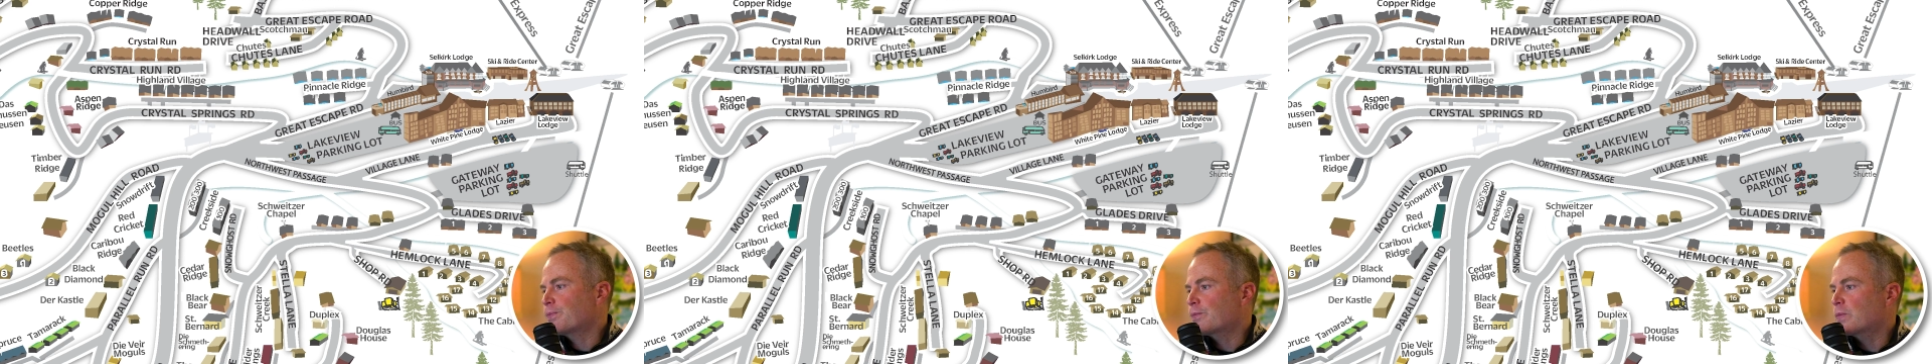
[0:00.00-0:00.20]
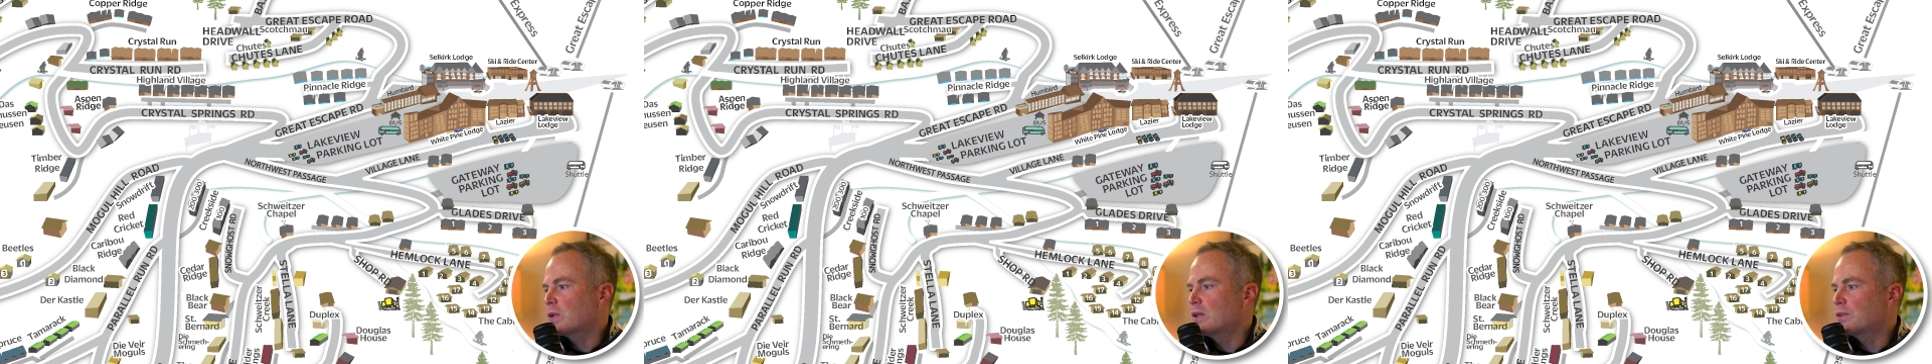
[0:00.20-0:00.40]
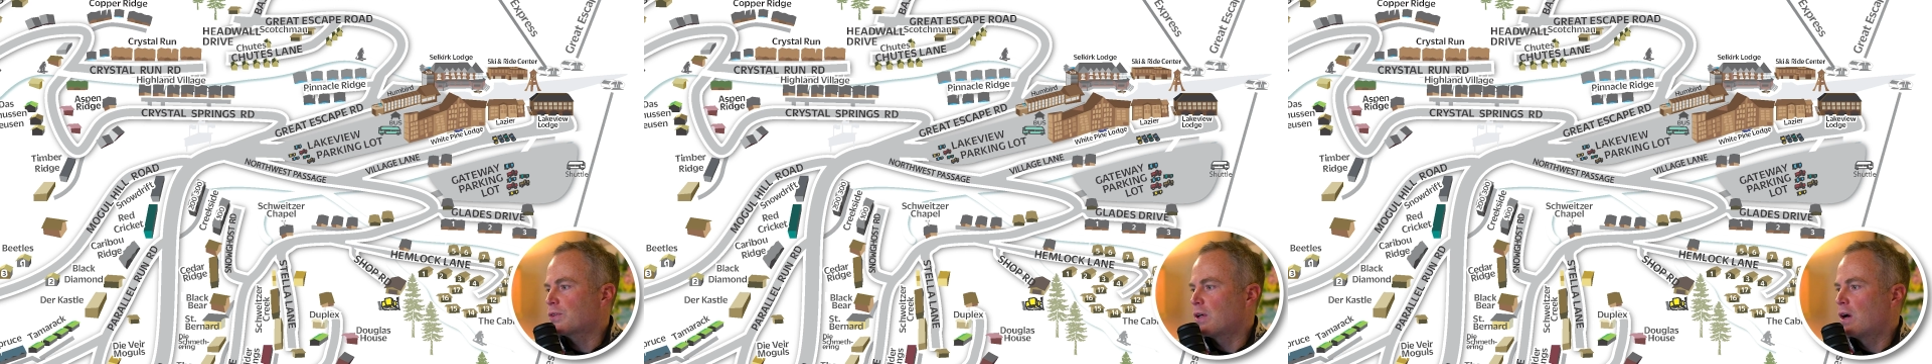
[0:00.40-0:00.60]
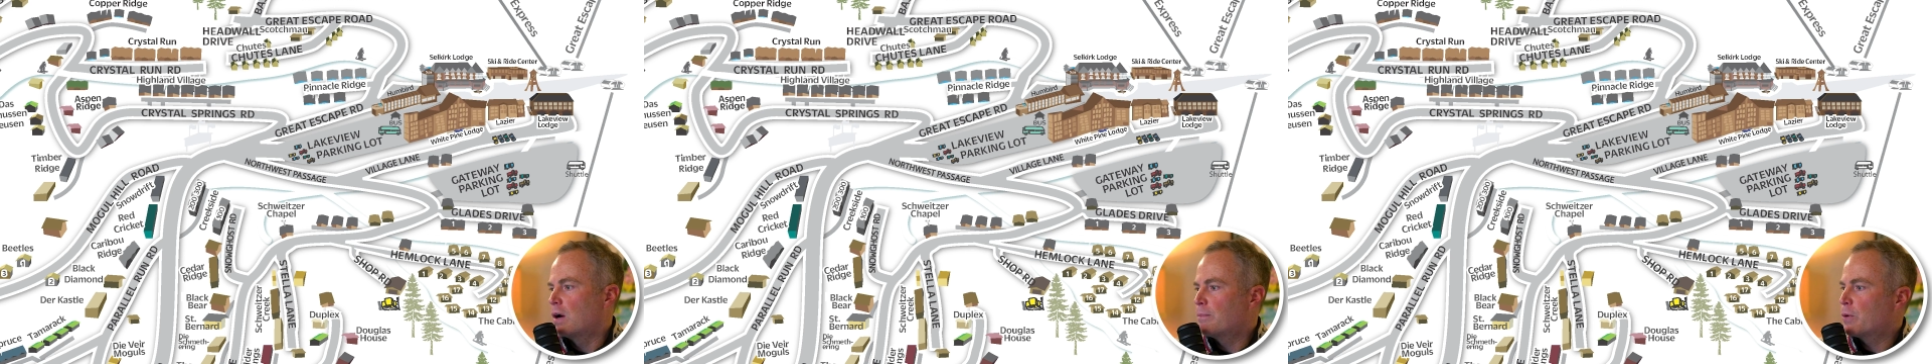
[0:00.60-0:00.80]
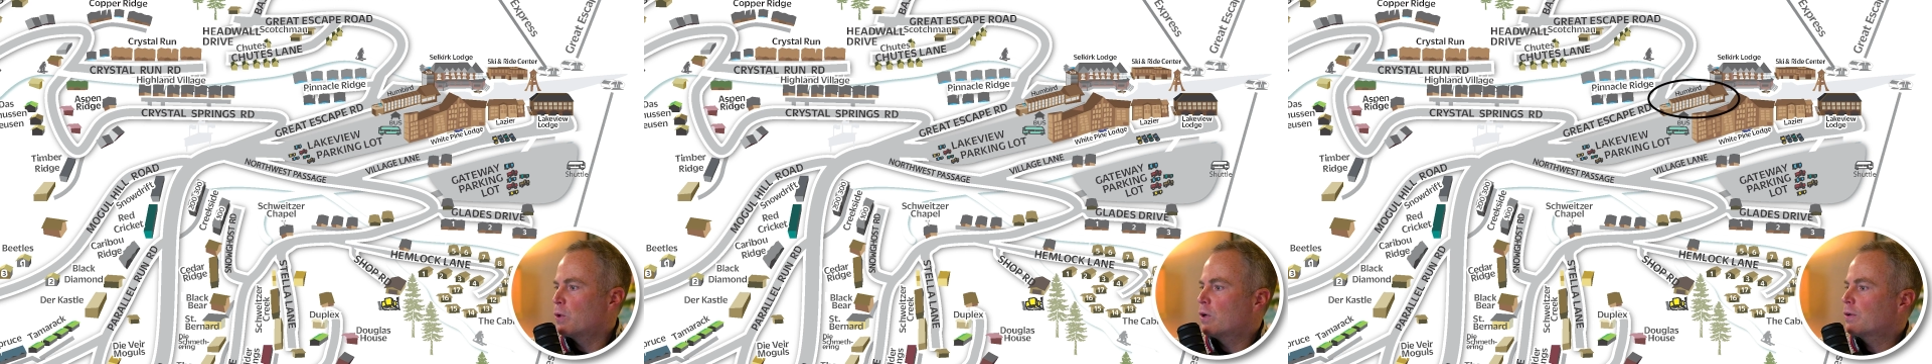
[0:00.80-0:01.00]
is the
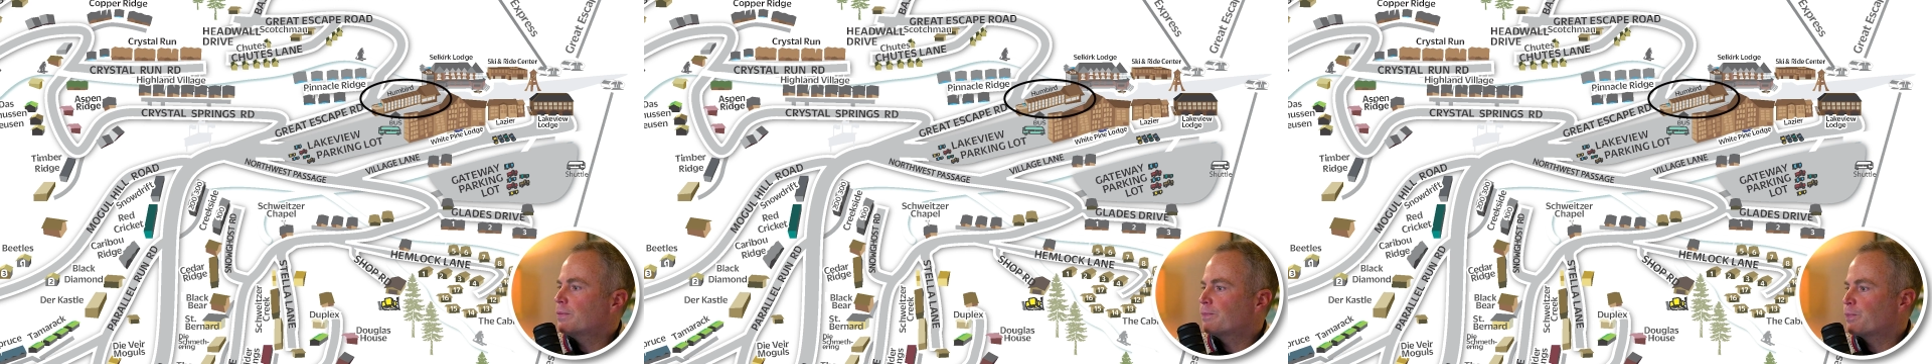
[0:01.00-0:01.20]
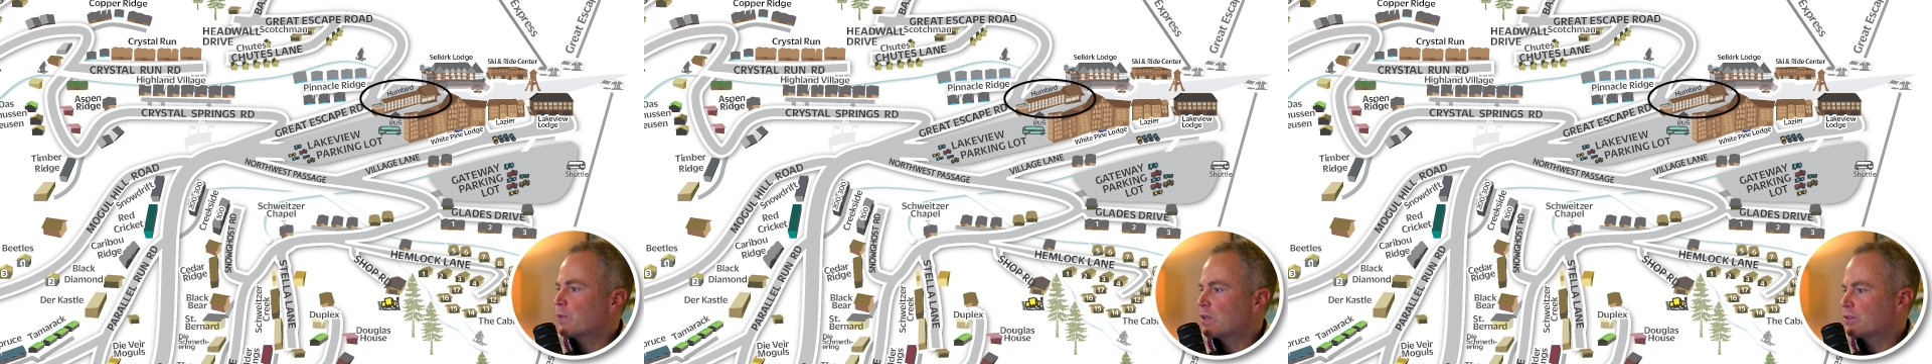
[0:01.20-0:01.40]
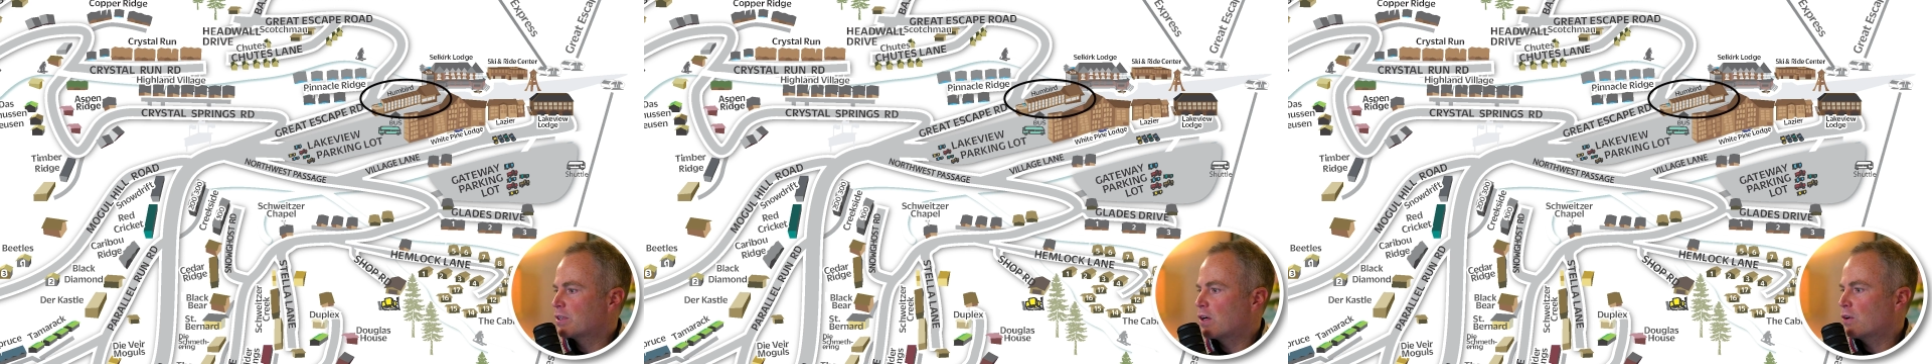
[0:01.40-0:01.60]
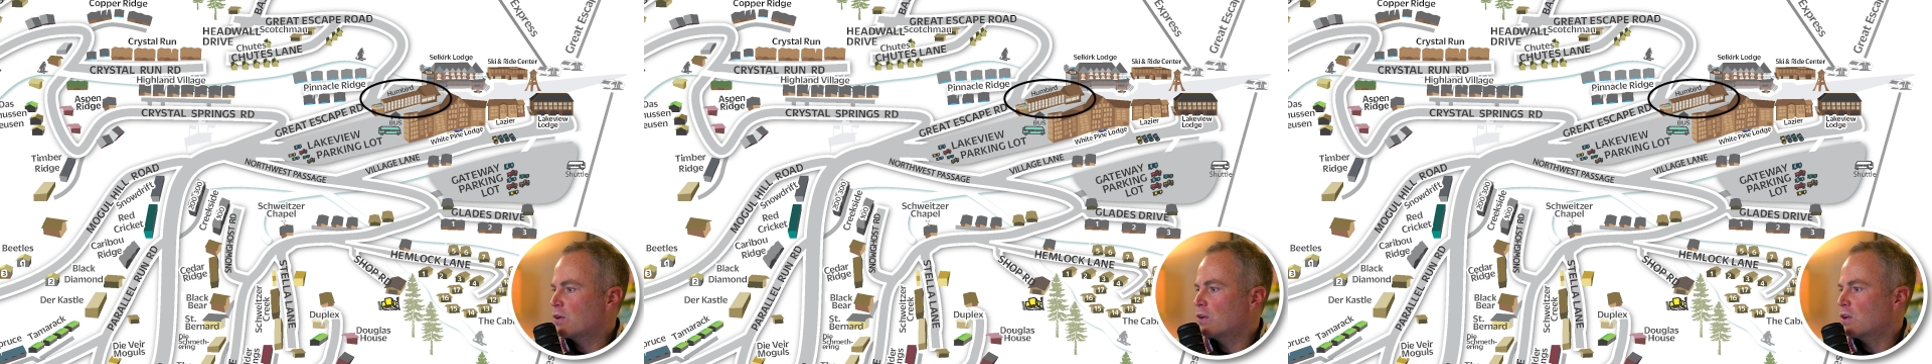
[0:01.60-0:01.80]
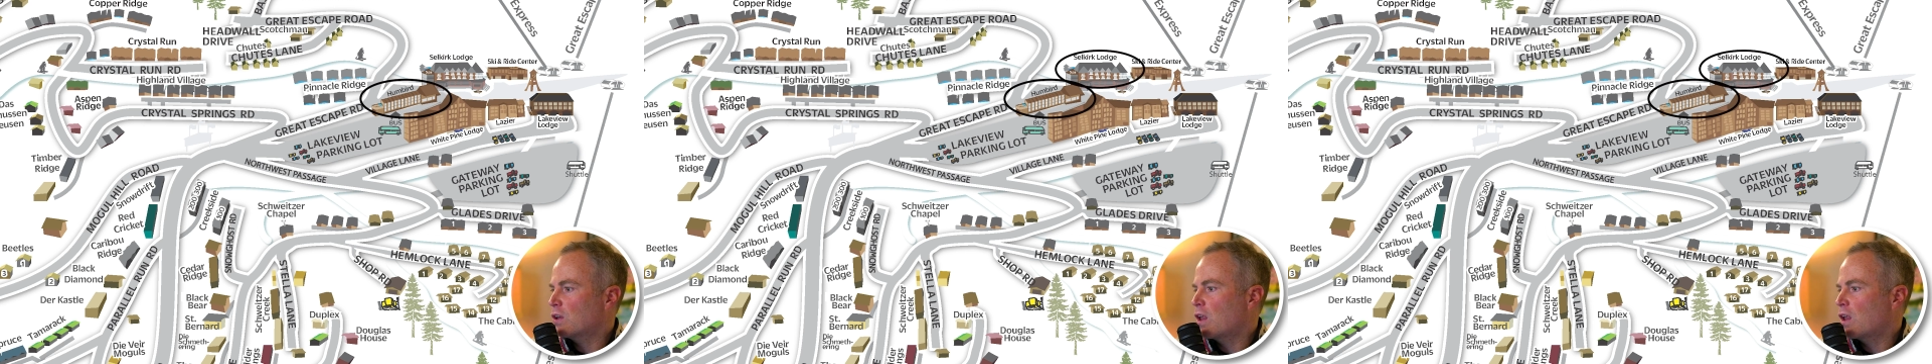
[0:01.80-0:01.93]
Humbird, the Selkirk